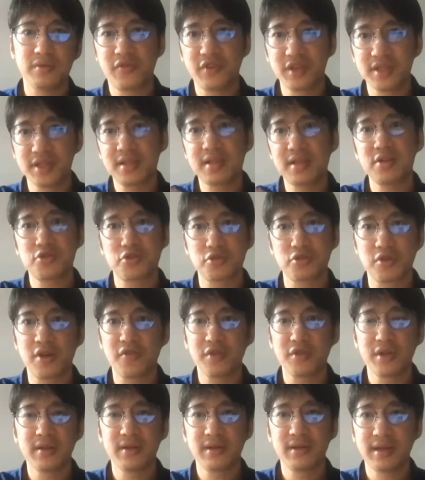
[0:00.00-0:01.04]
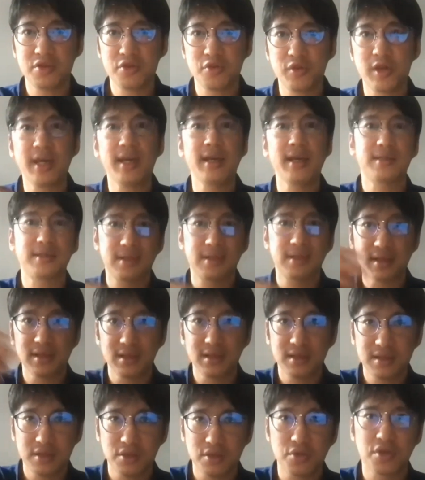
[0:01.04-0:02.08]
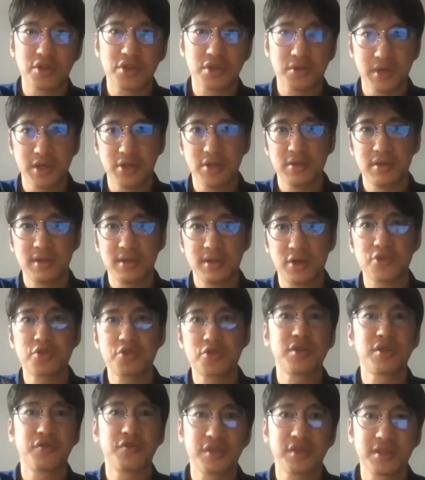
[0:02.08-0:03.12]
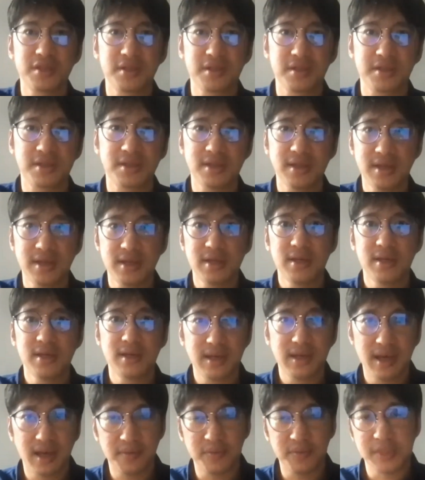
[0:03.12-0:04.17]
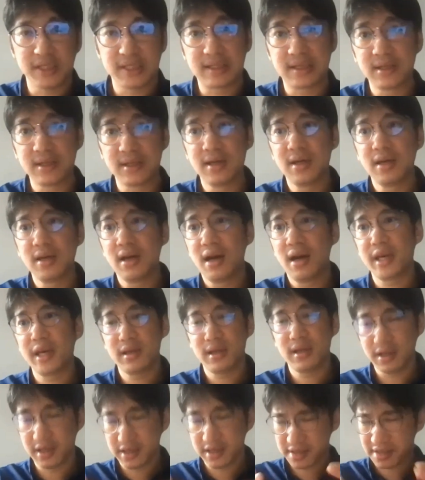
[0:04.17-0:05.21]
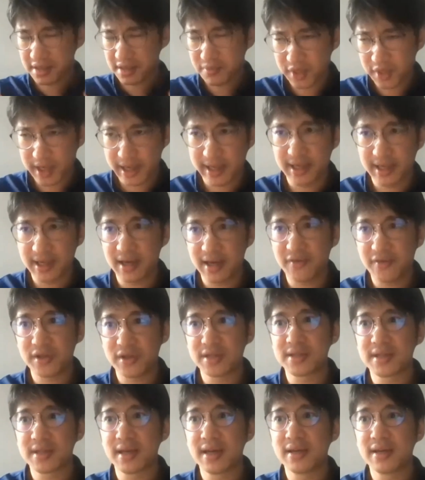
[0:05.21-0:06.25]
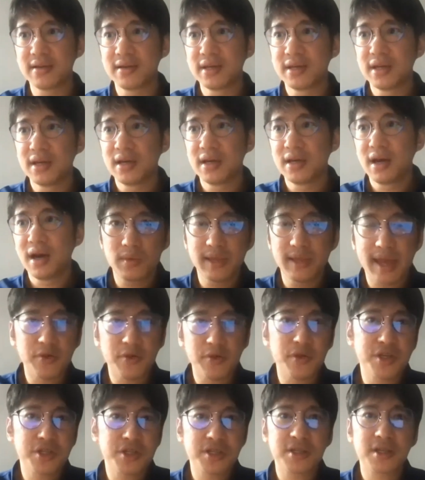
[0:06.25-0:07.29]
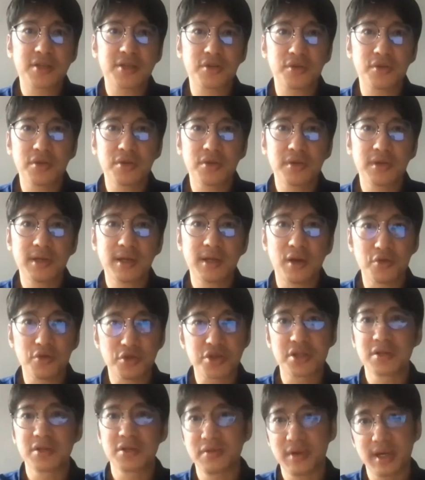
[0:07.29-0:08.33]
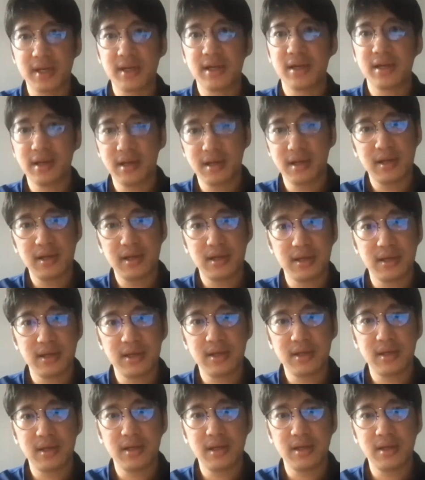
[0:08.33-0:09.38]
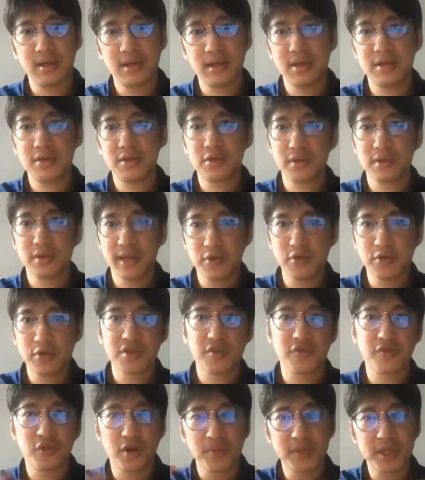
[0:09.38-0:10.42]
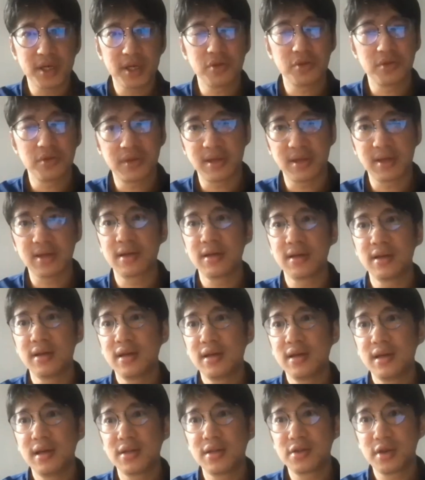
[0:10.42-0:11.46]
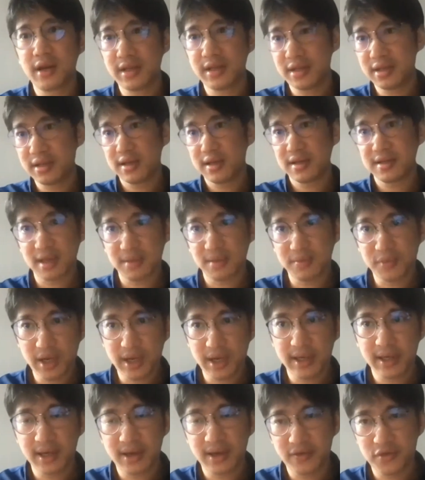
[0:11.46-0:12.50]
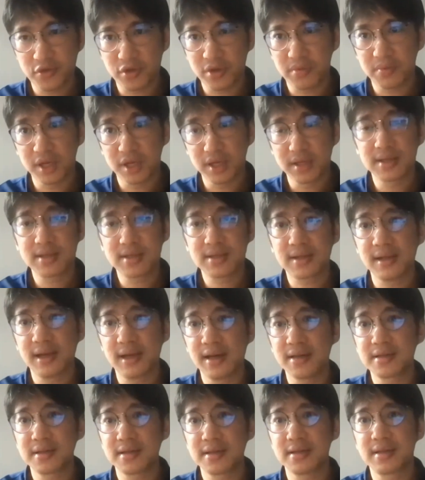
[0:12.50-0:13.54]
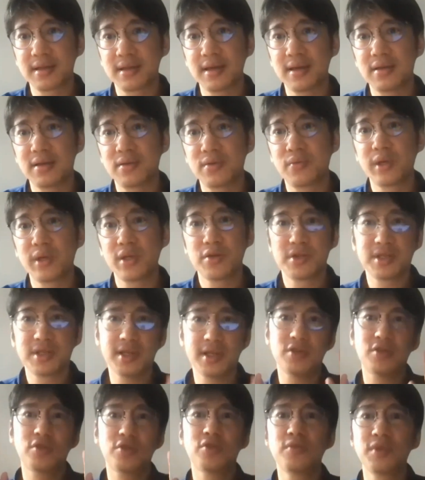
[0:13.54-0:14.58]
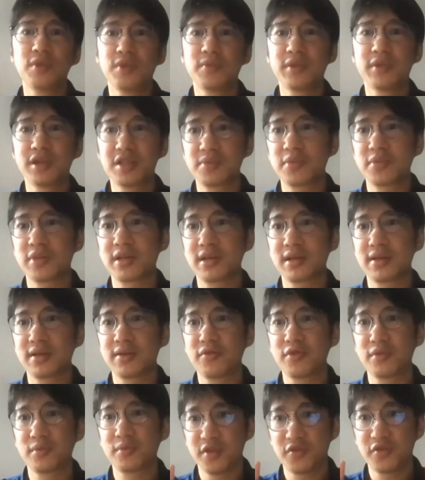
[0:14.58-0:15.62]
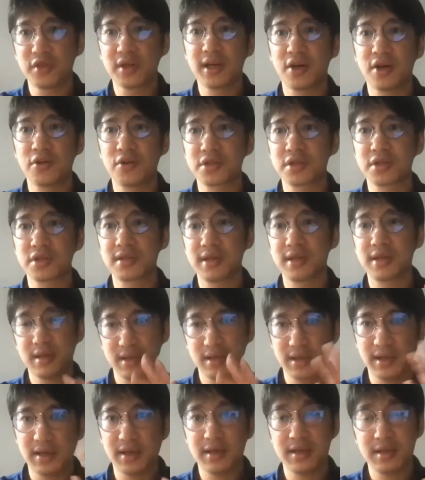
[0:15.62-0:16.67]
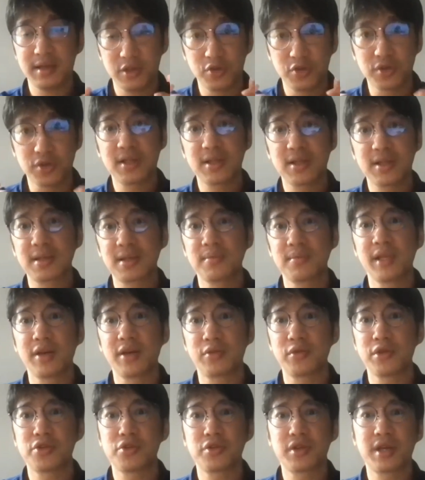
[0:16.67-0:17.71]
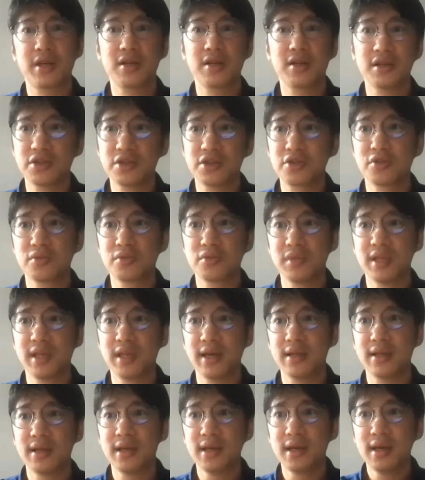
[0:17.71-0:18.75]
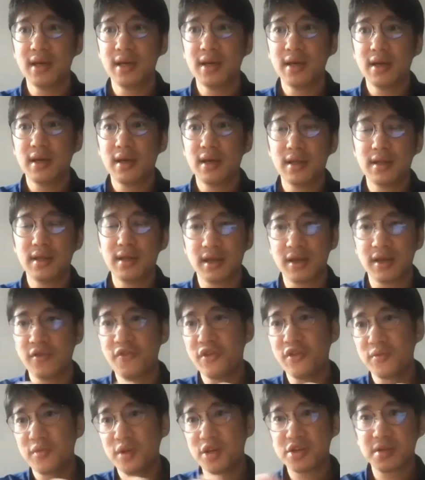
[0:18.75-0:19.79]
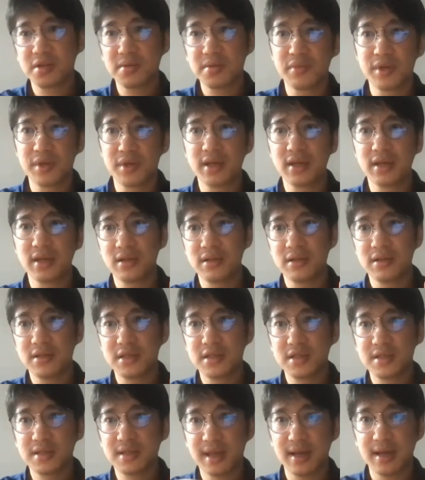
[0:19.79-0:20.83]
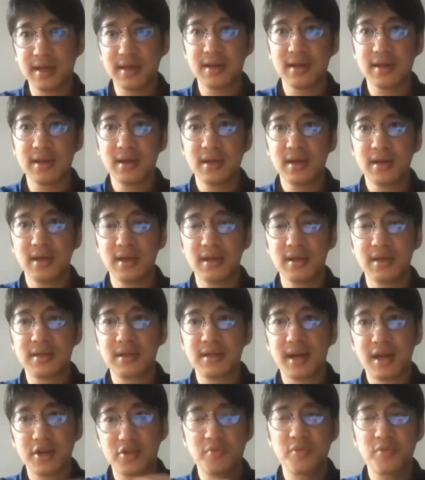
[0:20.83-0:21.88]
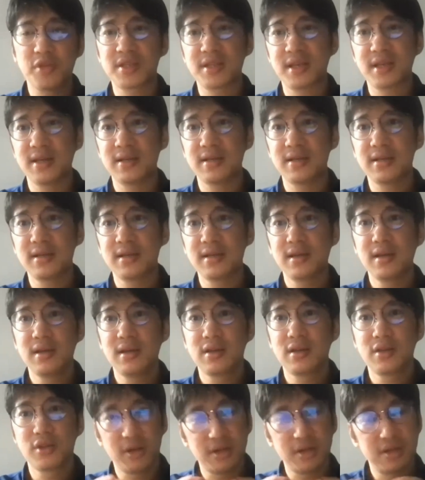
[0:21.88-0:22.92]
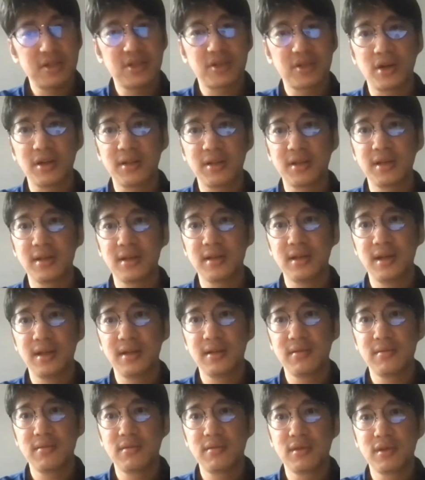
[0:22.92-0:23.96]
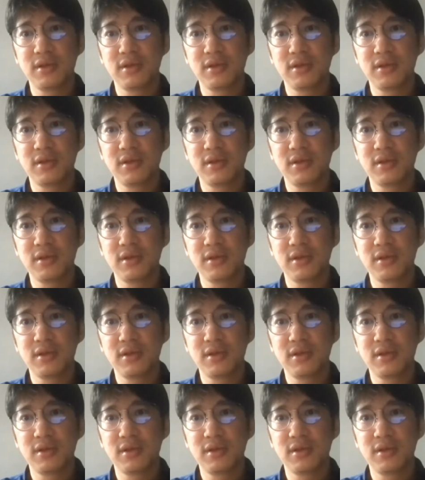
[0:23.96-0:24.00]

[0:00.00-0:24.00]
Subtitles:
physical geography creates the situation where cultural differences happened. And the example I gave is that language is also culture, right? And so language informs how you think. And so I think the example I gave during Bernard's class is that when you see two people speaking from different cultures and using the same language, you cannot assume that the information being sent is 100% not distorted and